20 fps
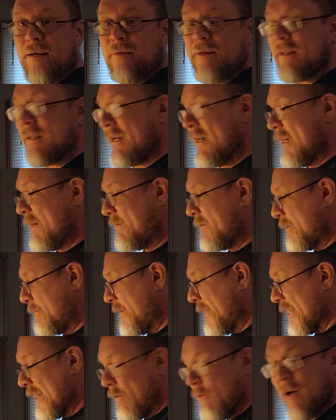to time
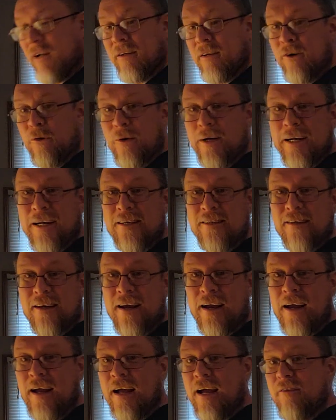depending on what ingredients I
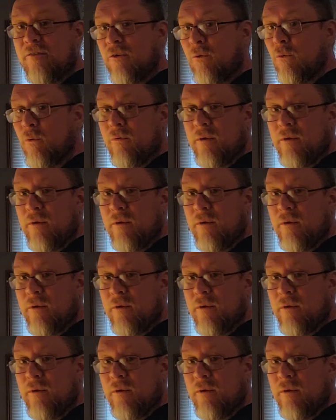have or